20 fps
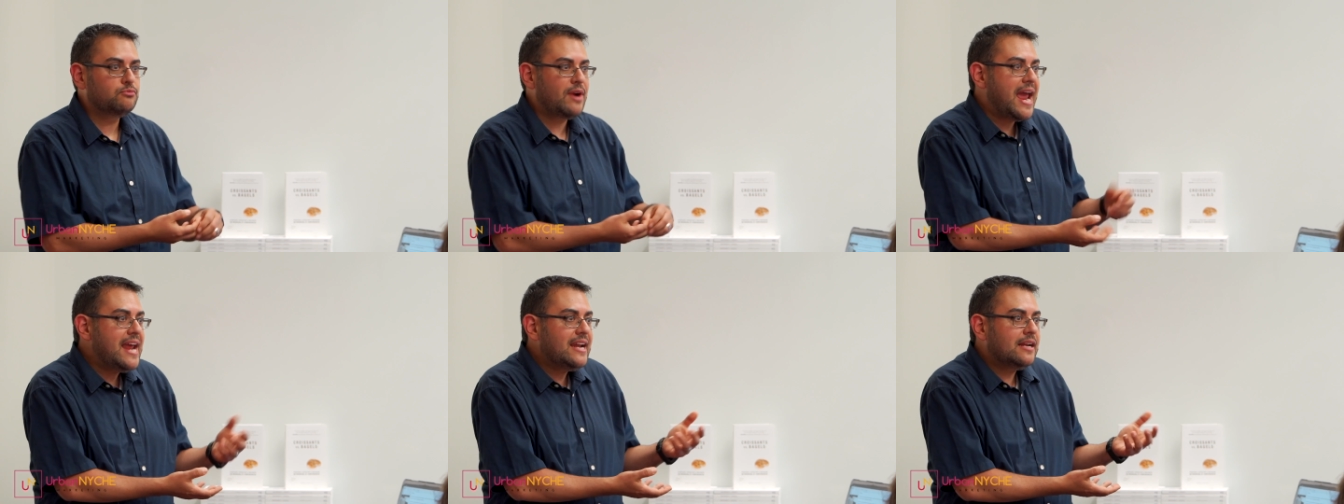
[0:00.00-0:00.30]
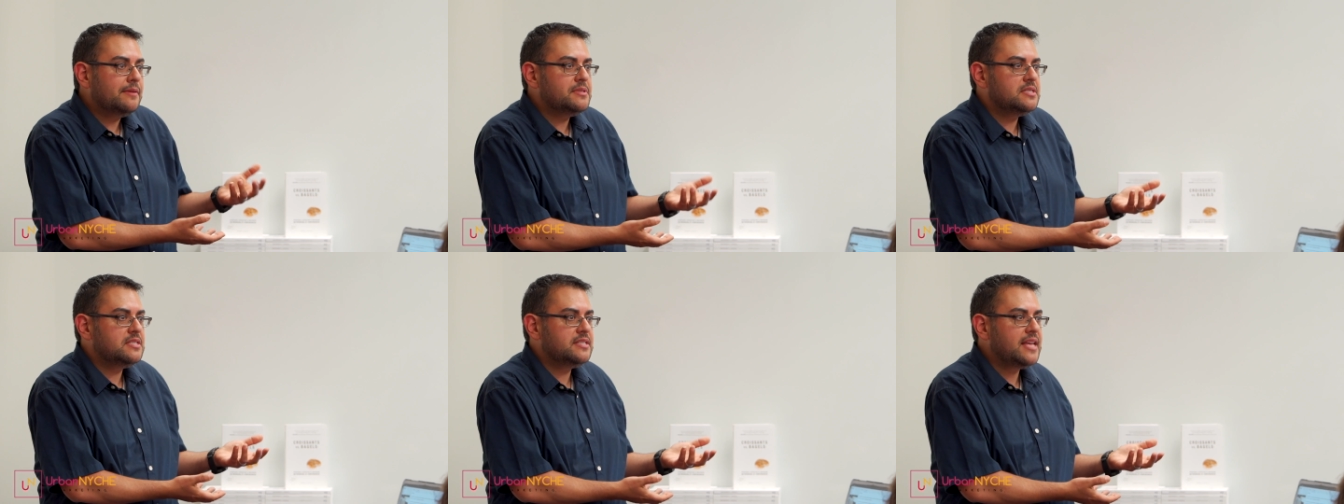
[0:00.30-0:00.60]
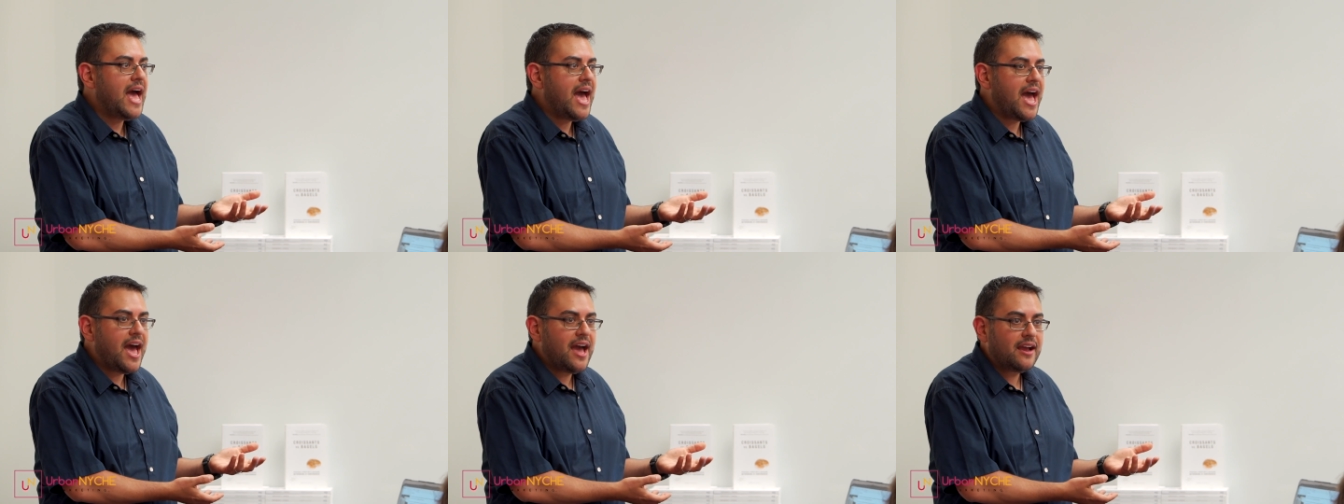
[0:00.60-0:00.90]
random
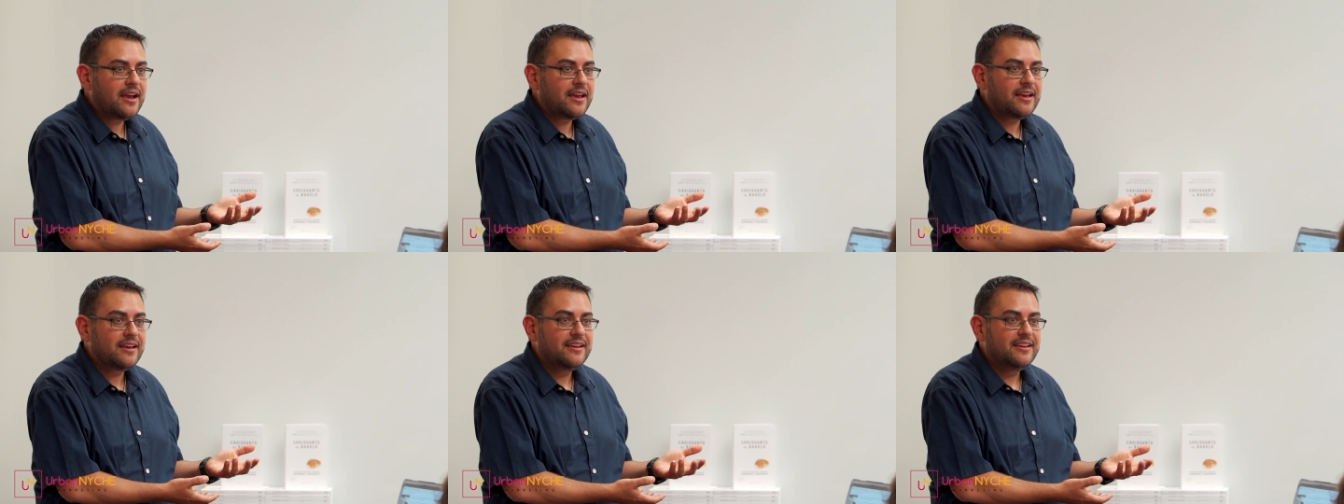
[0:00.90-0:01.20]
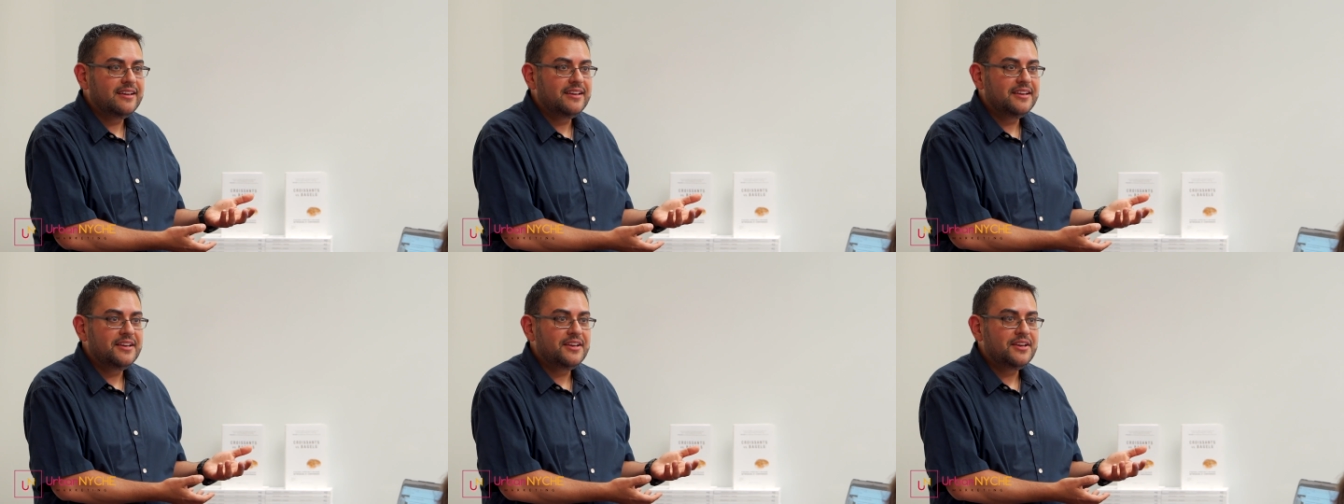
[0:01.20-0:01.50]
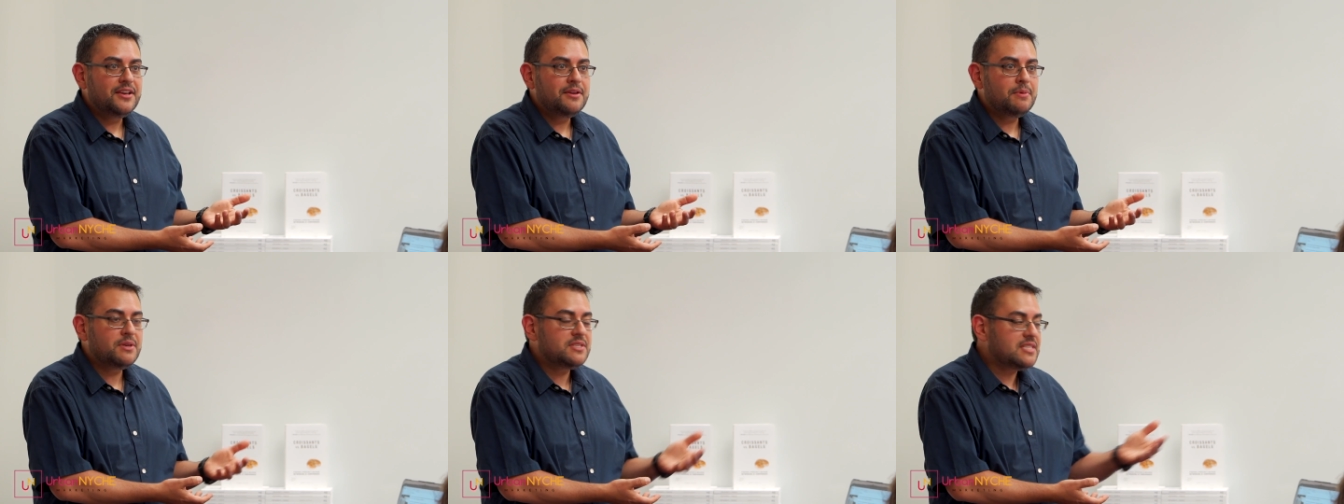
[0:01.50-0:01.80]
stack
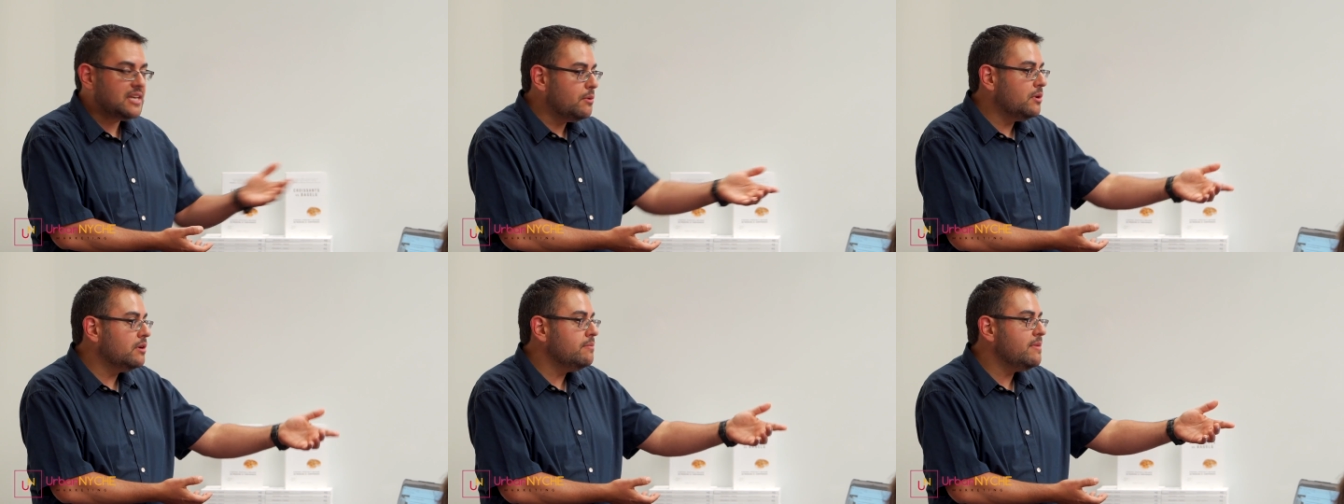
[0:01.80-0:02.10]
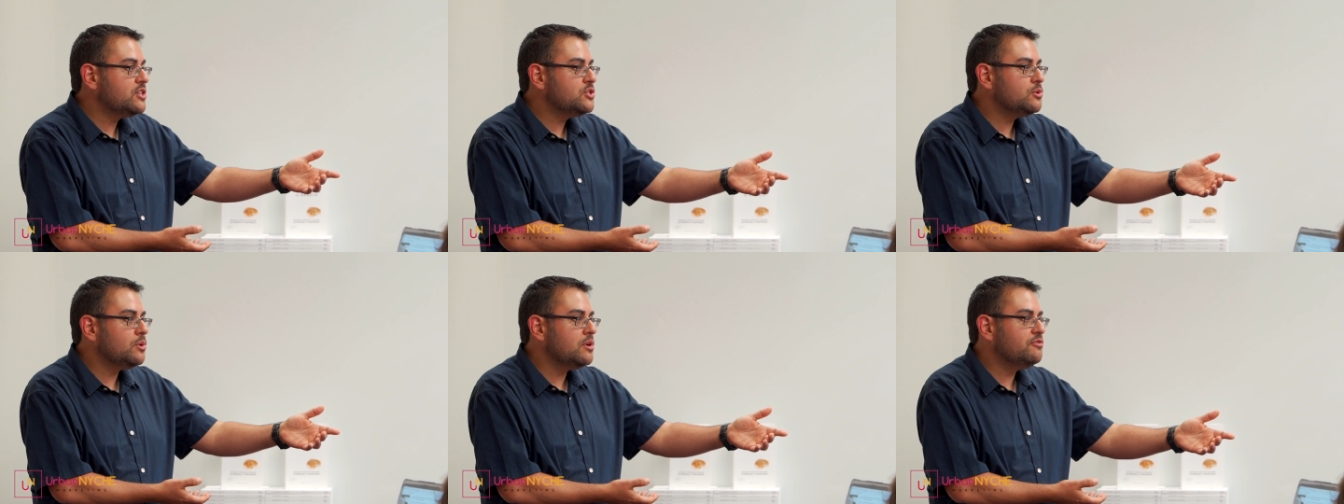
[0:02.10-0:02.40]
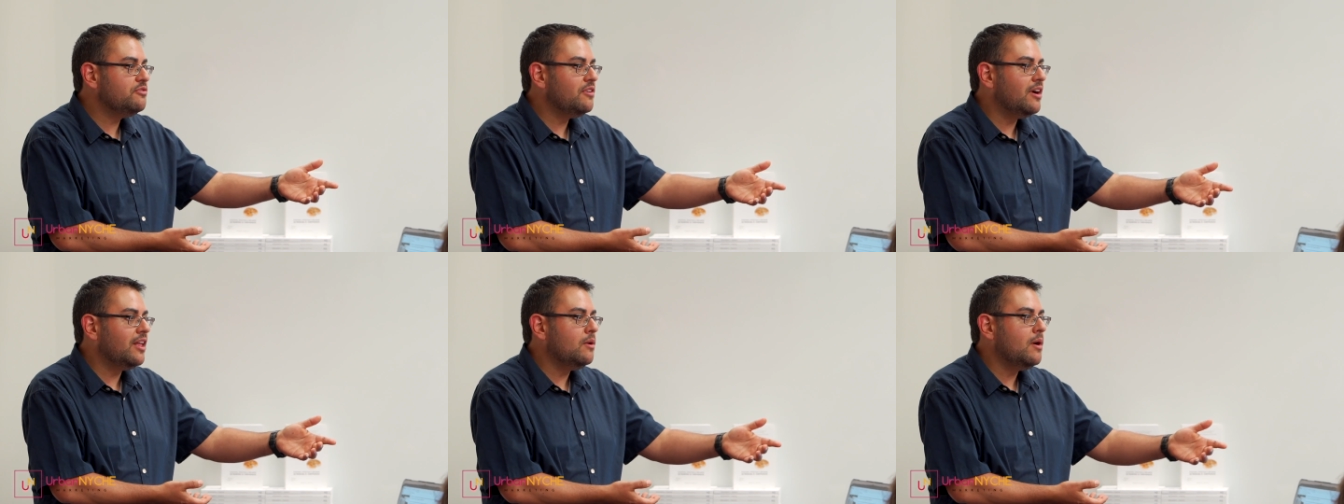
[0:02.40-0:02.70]
because I want to make sure
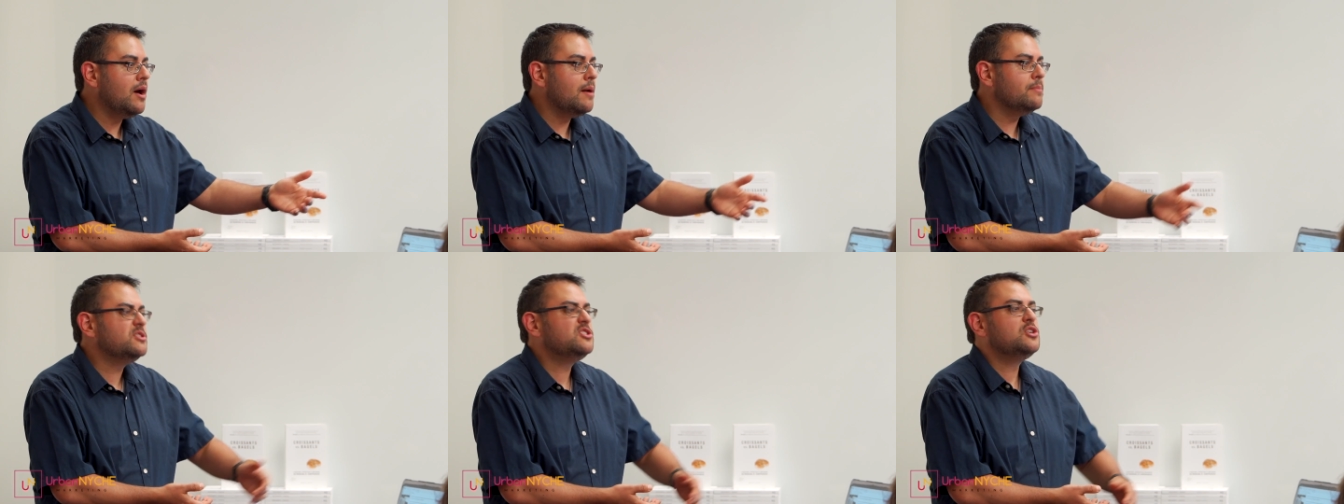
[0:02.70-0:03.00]
we follow up.